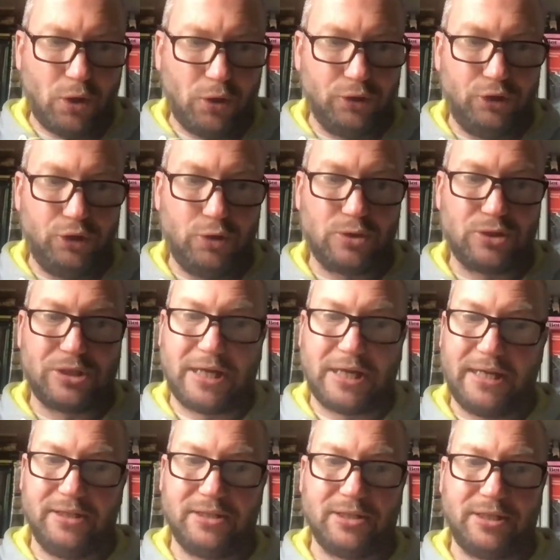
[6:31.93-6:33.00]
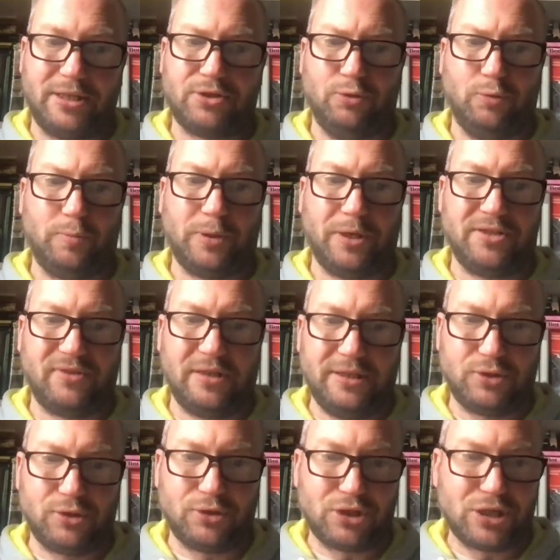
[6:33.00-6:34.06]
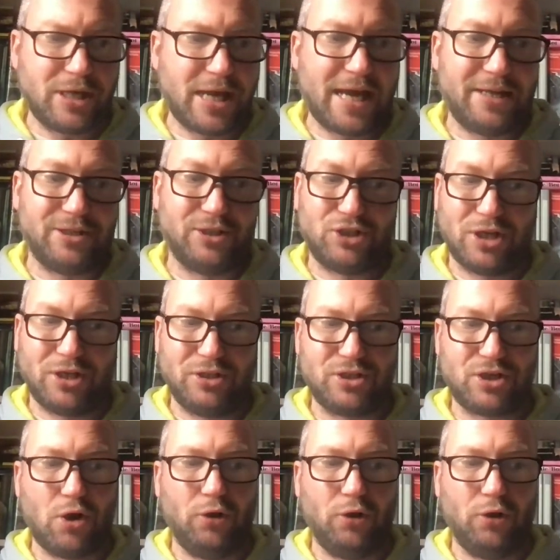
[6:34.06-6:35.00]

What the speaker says: on the Neustadt International Prize for Literature and a judge